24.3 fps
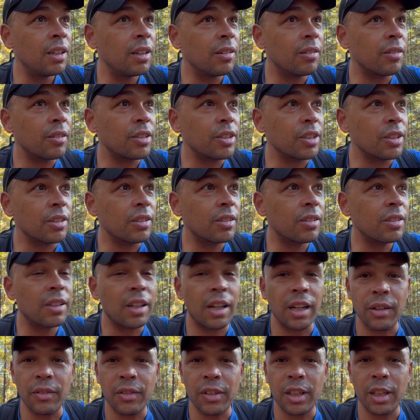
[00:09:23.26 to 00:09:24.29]
which is
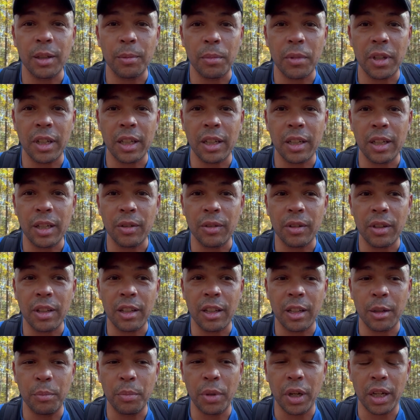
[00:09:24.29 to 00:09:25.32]
kind of a dumb thing to do, I
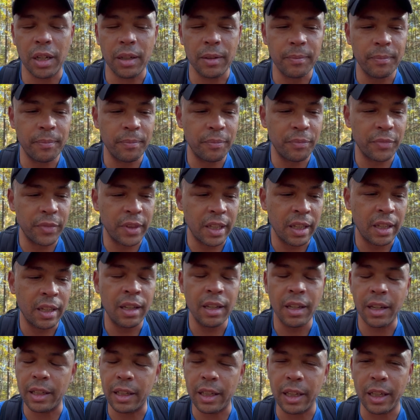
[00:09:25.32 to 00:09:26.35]
think. But
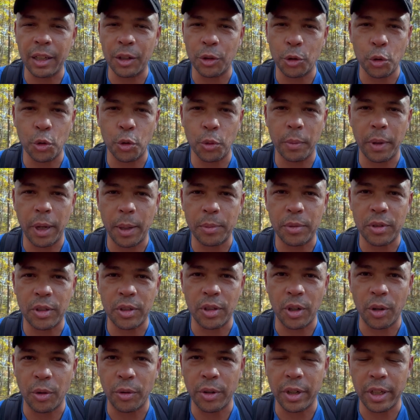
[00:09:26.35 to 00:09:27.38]
again, Google Maps has
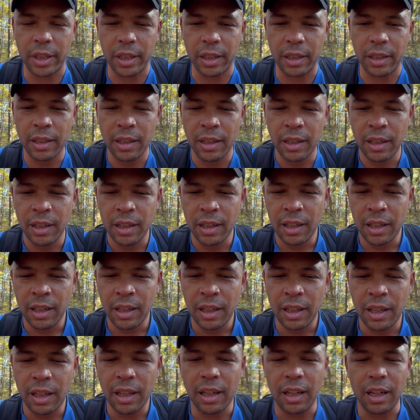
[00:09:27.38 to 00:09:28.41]
already
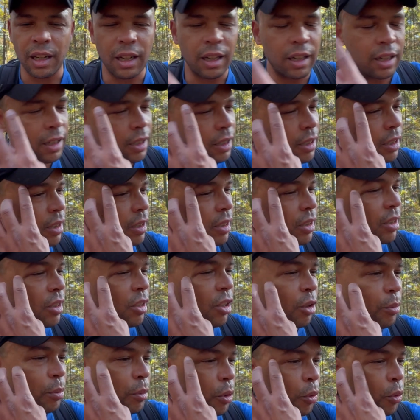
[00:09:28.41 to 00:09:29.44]
uh,
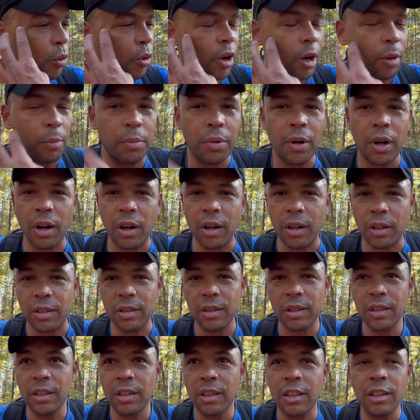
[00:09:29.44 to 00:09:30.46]
told me where I parked.
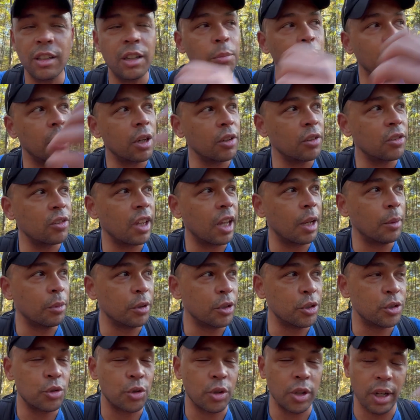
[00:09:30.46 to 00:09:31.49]
I'm on
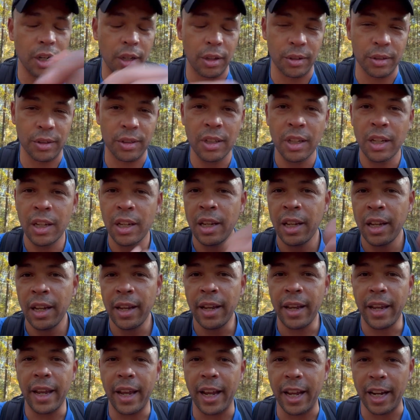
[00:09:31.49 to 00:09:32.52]
established trails,
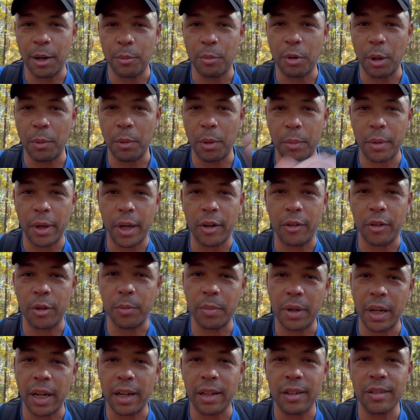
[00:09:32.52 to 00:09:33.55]
and I brought my battery
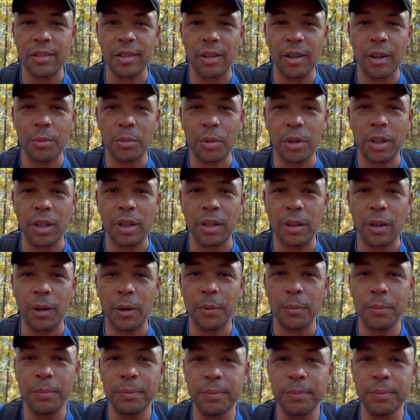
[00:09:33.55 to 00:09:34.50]
pack, so I'm good to go.